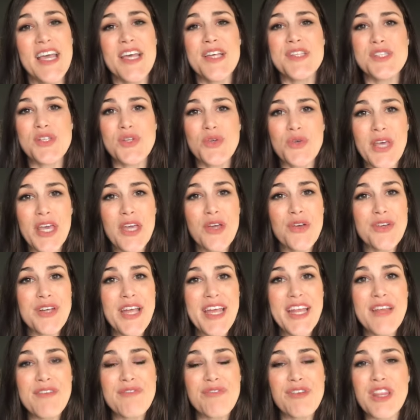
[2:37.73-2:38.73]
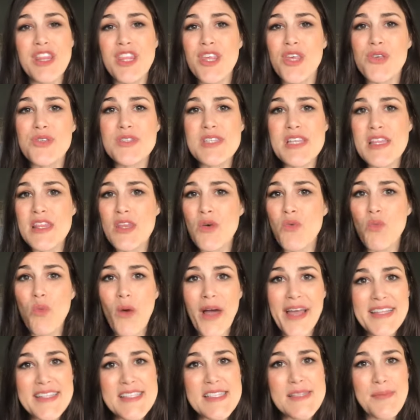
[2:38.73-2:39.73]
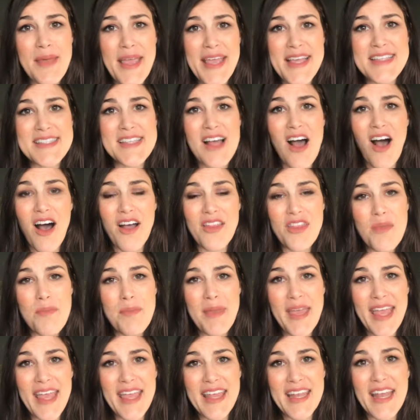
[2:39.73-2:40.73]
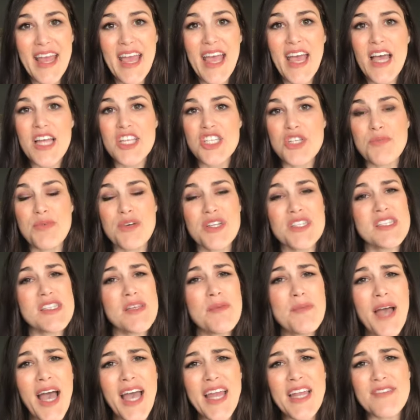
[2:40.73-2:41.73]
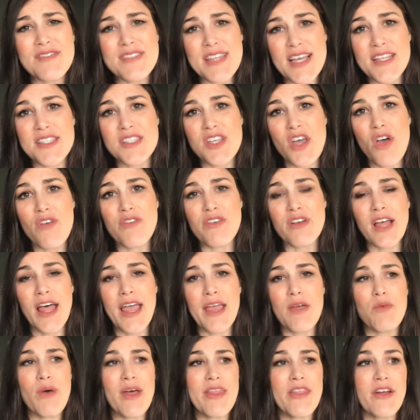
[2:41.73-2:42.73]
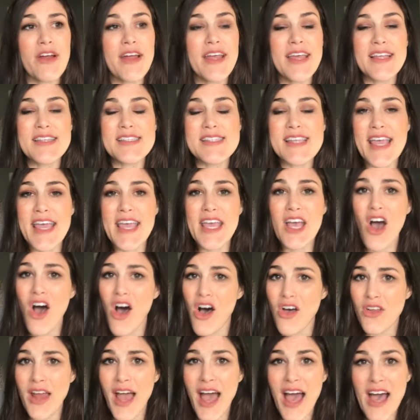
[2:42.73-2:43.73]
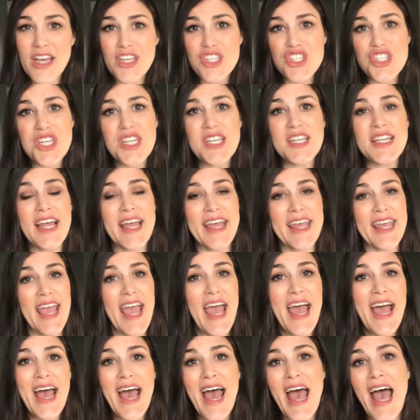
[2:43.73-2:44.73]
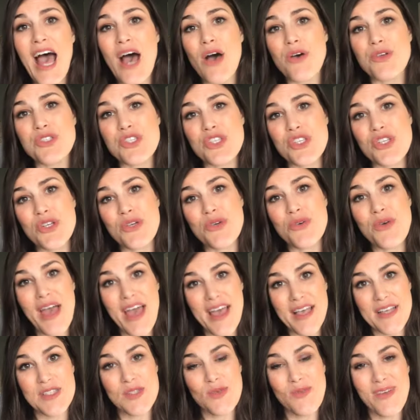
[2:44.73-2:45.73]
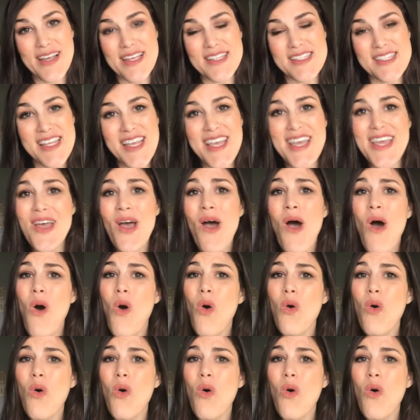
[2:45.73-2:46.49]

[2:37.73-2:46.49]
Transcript: So get creative with using the white space on the pin to put some kind of text overlay, whether it's a call to action like how to XYZ,